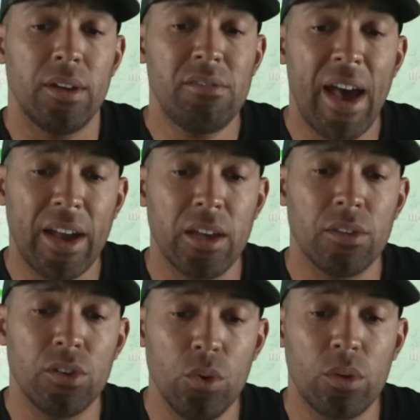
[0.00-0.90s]

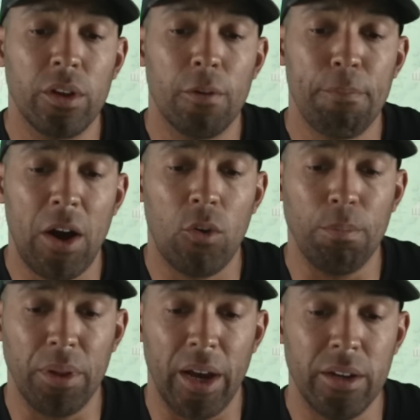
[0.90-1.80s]
Attacking the nuclear power
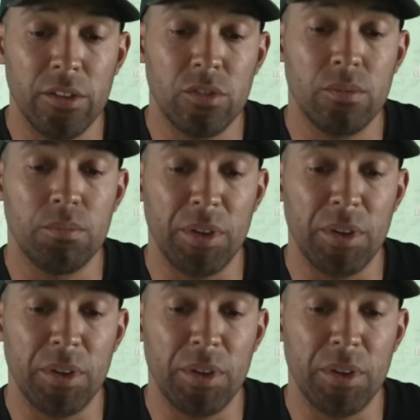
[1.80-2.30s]
plant is